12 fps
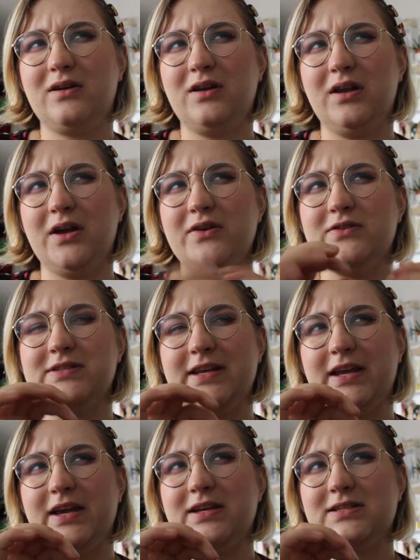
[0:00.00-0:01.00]

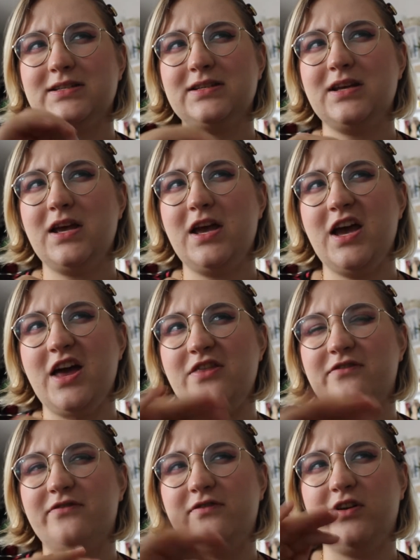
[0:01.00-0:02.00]
closing it
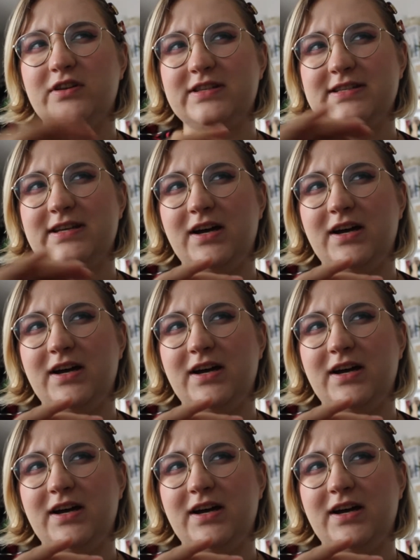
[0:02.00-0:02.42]
in the front